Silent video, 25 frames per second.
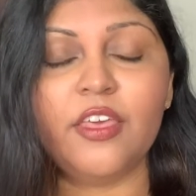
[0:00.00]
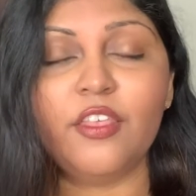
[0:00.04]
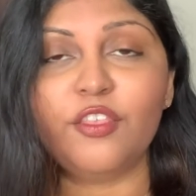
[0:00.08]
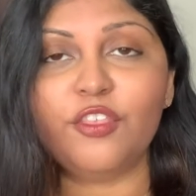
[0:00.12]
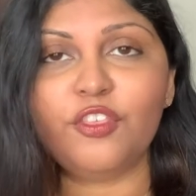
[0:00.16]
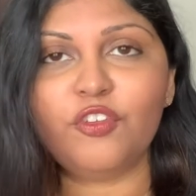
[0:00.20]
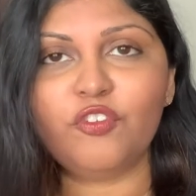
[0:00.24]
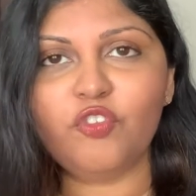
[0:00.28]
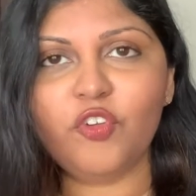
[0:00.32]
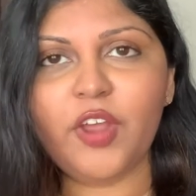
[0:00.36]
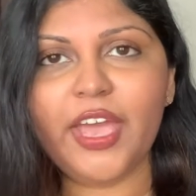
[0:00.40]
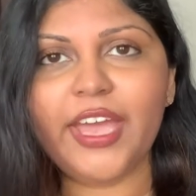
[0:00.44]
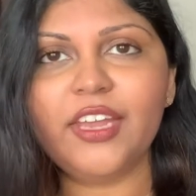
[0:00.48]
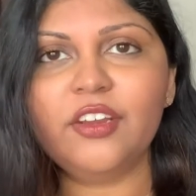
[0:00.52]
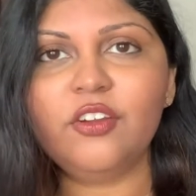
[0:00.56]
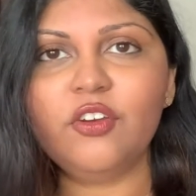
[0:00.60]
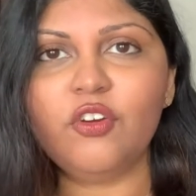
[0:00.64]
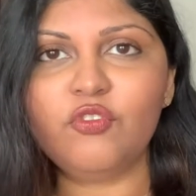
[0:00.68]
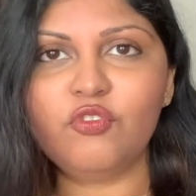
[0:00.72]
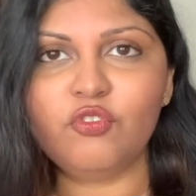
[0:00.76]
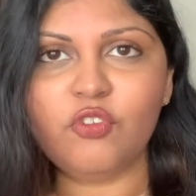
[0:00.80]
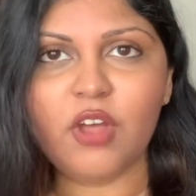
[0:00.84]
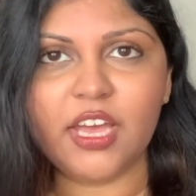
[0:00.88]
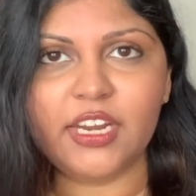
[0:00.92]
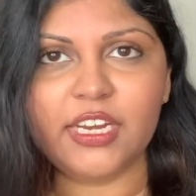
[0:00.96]
thread
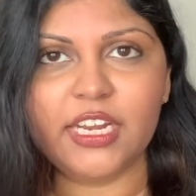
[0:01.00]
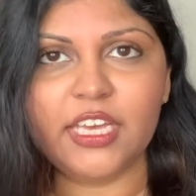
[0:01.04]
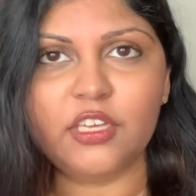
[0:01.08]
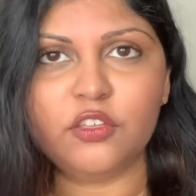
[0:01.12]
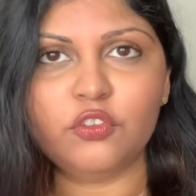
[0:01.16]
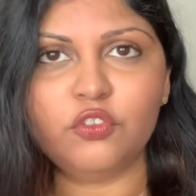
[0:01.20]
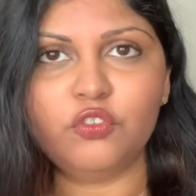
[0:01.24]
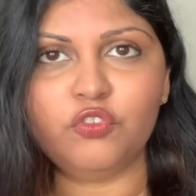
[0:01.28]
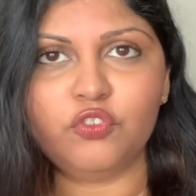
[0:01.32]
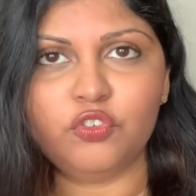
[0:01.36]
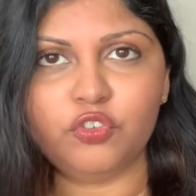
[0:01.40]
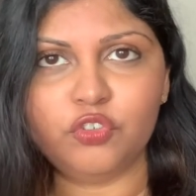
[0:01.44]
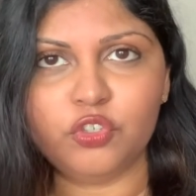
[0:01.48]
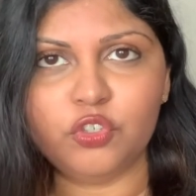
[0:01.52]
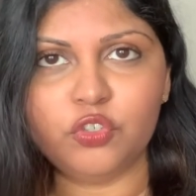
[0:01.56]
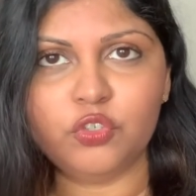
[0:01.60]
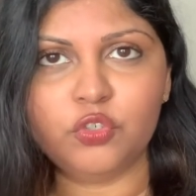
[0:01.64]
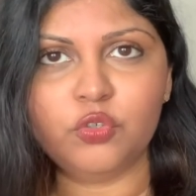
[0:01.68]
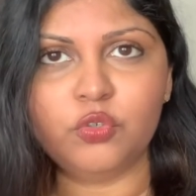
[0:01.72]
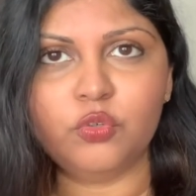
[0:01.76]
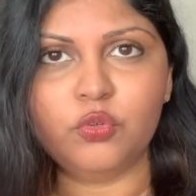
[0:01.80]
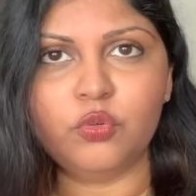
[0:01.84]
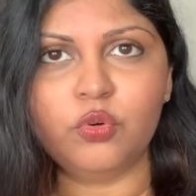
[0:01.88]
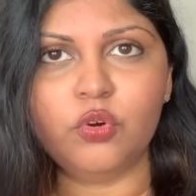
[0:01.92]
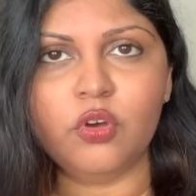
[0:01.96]
running
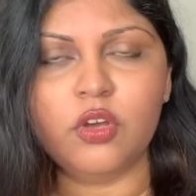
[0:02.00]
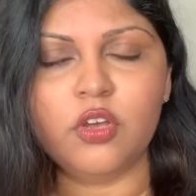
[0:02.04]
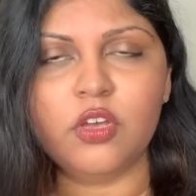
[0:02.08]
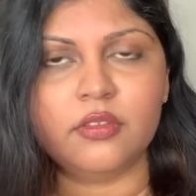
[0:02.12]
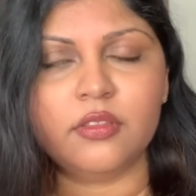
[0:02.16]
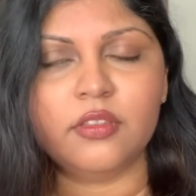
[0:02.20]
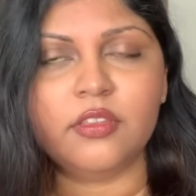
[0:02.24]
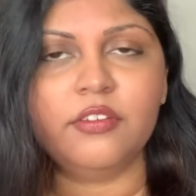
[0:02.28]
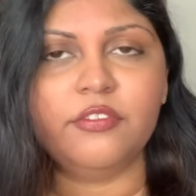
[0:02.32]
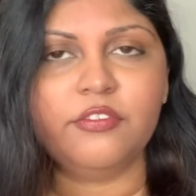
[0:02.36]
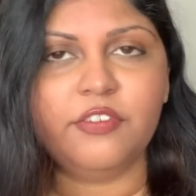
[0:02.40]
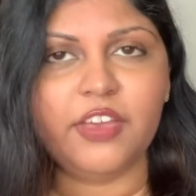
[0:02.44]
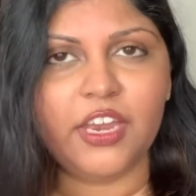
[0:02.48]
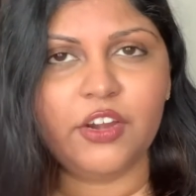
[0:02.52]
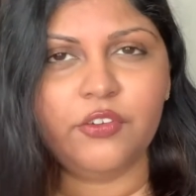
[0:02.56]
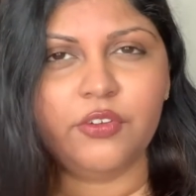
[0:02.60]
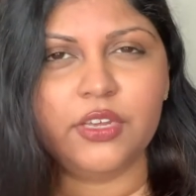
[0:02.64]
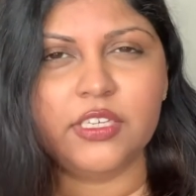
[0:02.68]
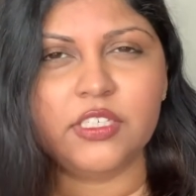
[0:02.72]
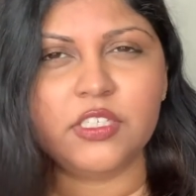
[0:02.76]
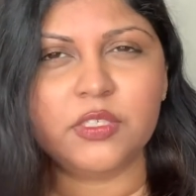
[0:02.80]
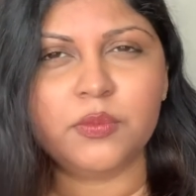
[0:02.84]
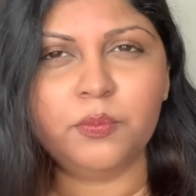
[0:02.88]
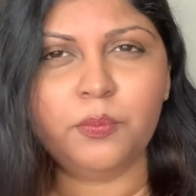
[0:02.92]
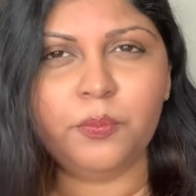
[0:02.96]
through the
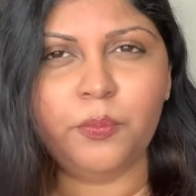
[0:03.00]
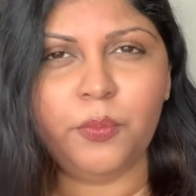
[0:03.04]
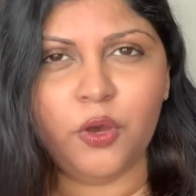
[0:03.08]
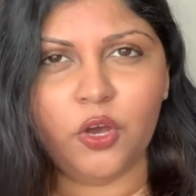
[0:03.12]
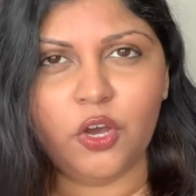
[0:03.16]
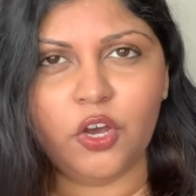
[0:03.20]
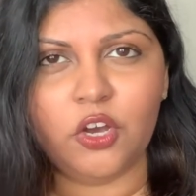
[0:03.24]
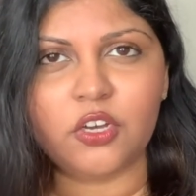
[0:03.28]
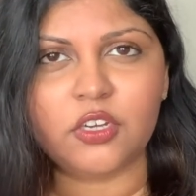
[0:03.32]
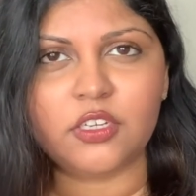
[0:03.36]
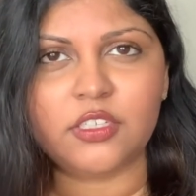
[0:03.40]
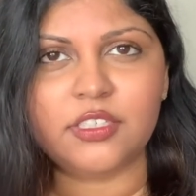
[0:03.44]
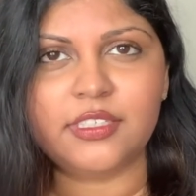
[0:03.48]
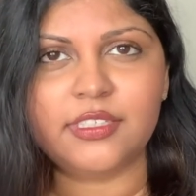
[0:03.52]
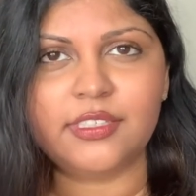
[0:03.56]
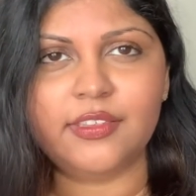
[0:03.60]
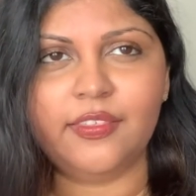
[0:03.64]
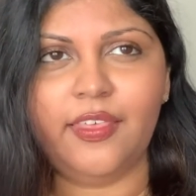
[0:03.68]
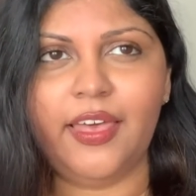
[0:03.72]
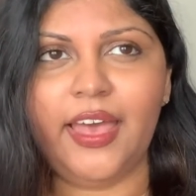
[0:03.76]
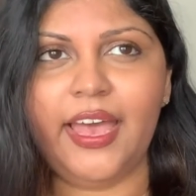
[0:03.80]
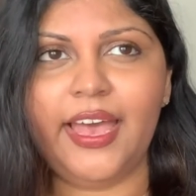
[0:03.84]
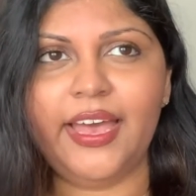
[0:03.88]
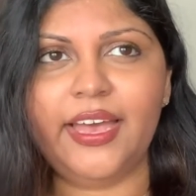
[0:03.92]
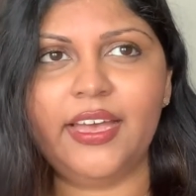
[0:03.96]
various books
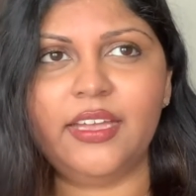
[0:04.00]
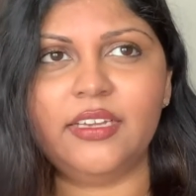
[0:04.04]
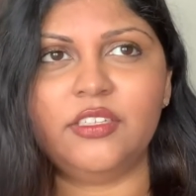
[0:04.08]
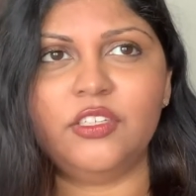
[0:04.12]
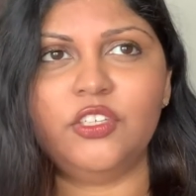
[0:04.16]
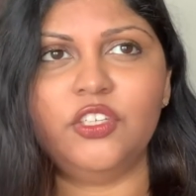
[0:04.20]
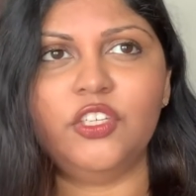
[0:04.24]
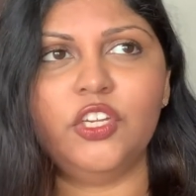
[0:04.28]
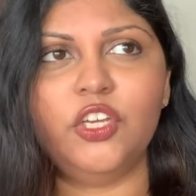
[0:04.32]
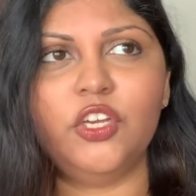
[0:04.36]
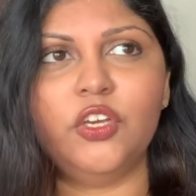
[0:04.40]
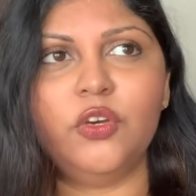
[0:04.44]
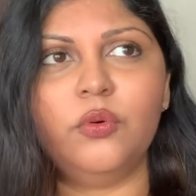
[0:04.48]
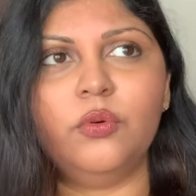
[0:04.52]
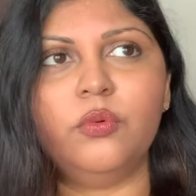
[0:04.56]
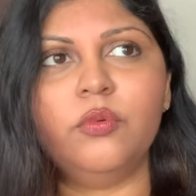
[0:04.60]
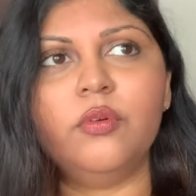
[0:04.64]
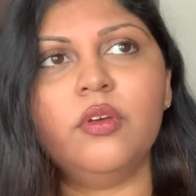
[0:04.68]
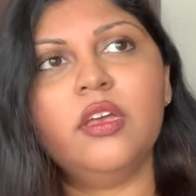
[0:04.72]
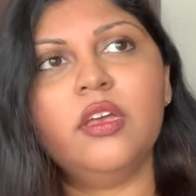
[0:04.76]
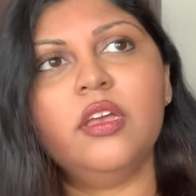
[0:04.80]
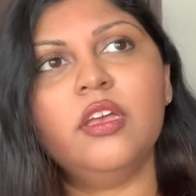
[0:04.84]
that, you know,